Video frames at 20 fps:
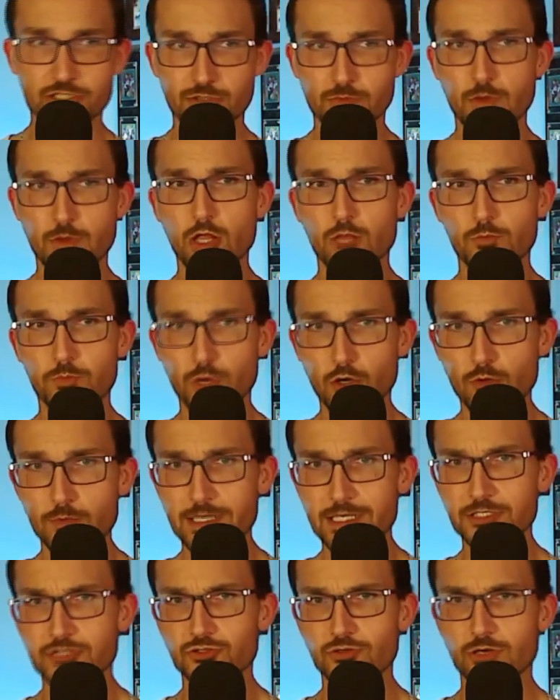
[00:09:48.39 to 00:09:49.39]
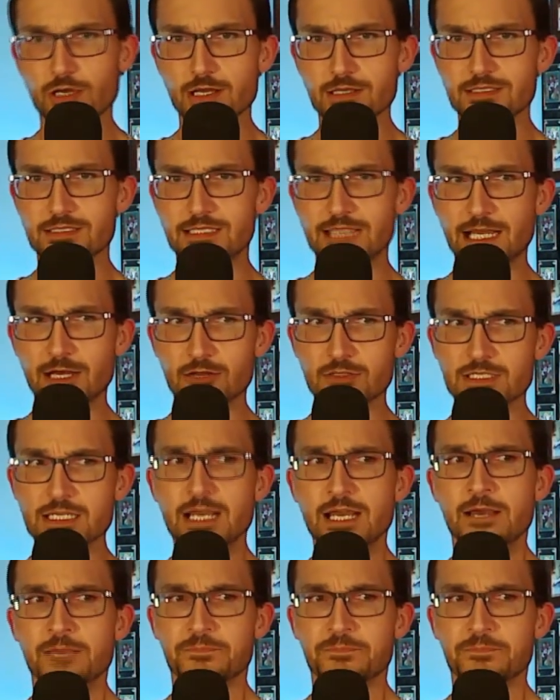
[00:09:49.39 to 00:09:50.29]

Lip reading: Jamaal Bowman draws doubts